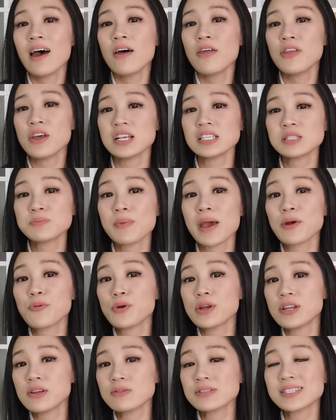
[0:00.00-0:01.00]
This may
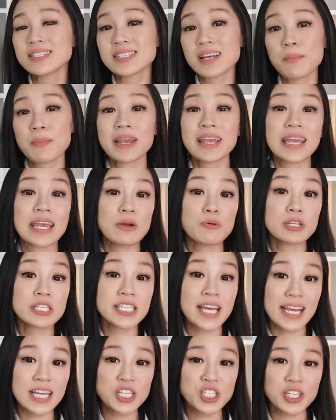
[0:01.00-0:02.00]
reduce stomach
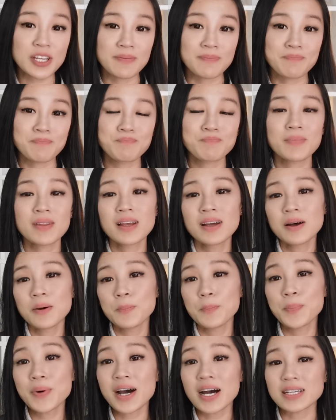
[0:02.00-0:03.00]
irritation,
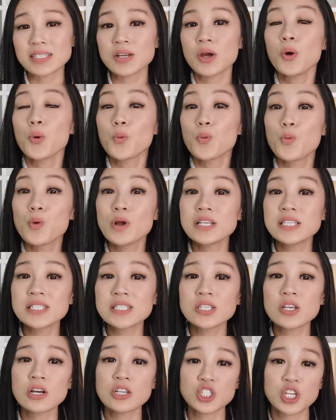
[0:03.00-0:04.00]
but
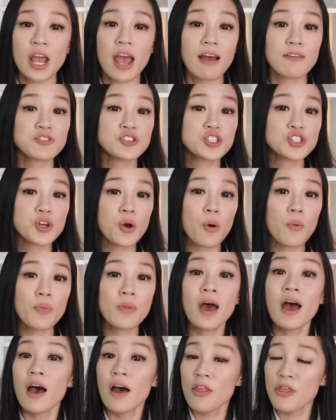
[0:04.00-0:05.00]
research have
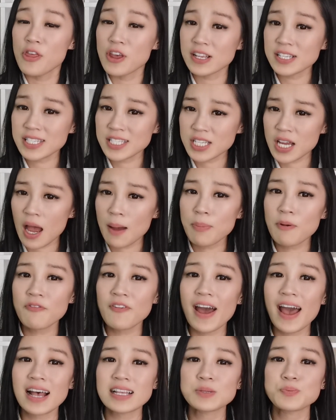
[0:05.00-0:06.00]
shown this type of
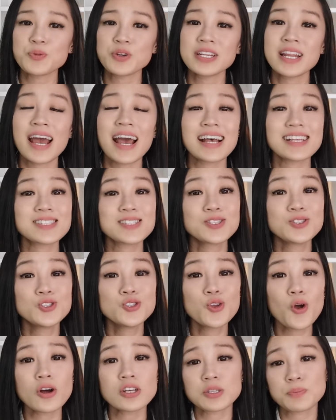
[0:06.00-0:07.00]
aspirin has
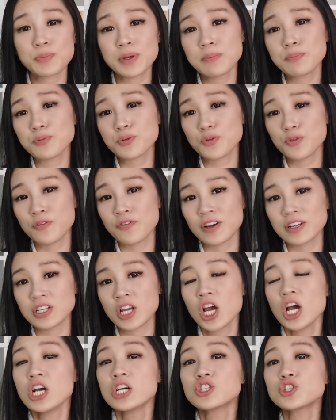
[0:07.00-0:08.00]
not been
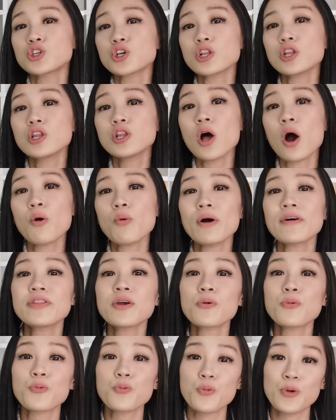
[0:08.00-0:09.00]
proven to lower
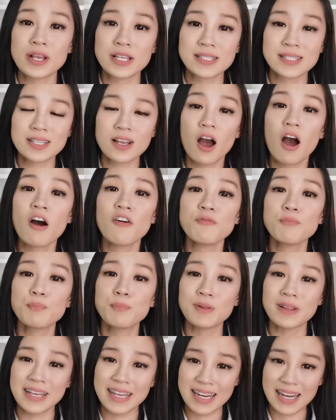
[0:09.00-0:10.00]
the risk of
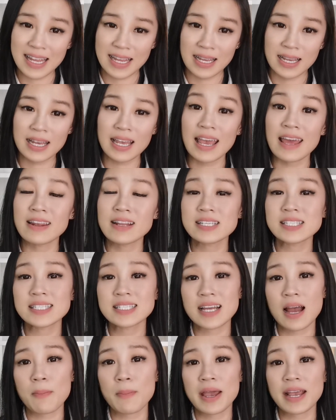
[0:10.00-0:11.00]
bleeding in the
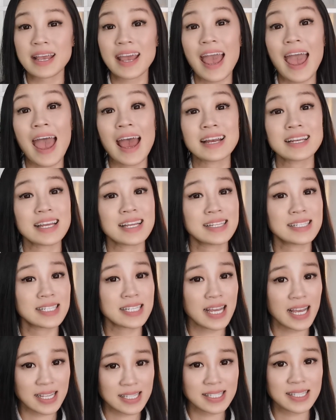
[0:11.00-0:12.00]
stomach and
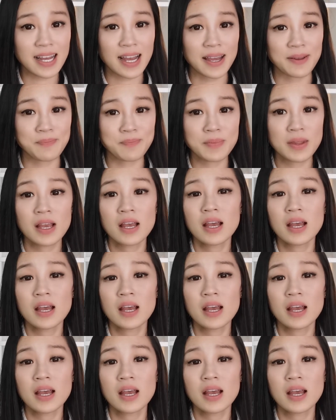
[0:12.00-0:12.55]
intestine,